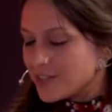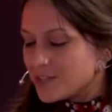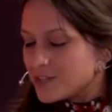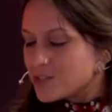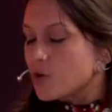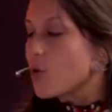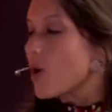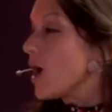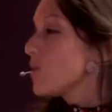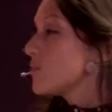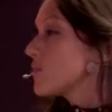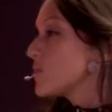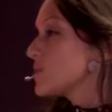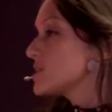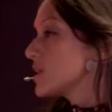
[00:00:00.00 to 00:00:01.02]
So, of
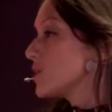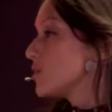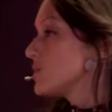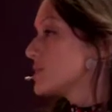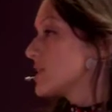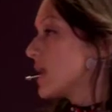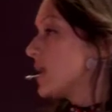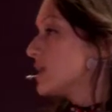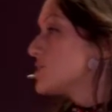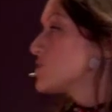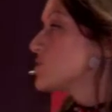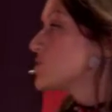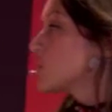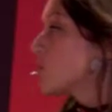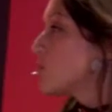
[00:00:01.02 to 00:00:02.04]
course, I always had
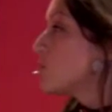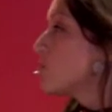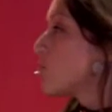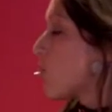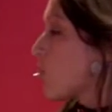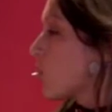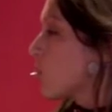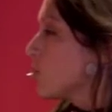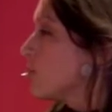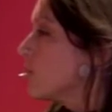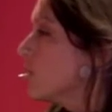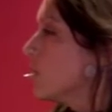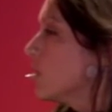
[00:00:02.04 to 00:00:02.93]
some form